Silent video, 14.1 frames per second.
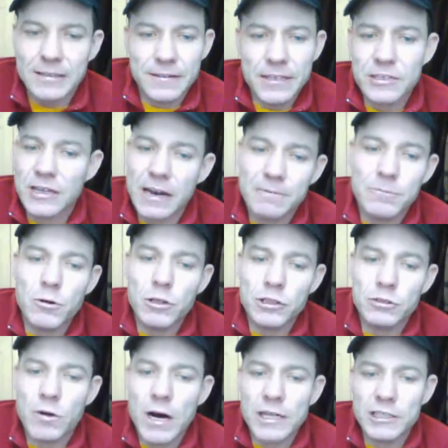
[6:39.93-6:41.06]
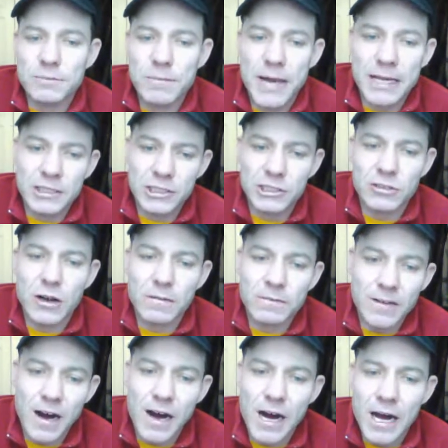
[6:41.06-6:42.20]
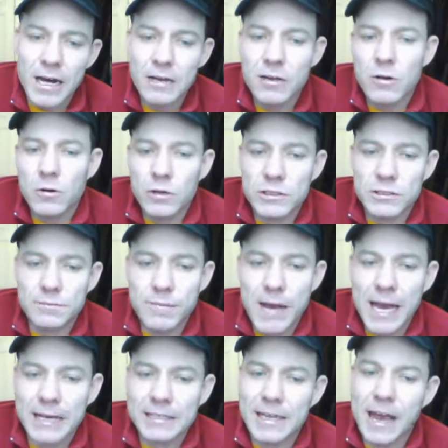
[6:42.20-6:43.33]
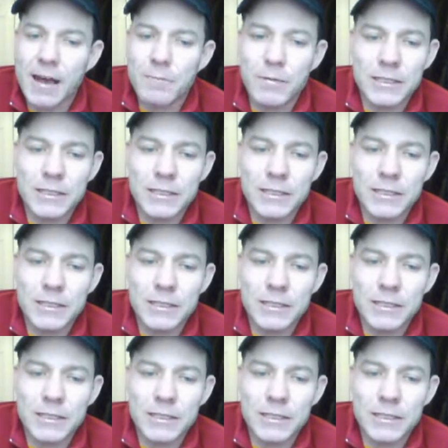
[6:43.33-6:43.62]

They should have more squash matches on Raw or SmackDown,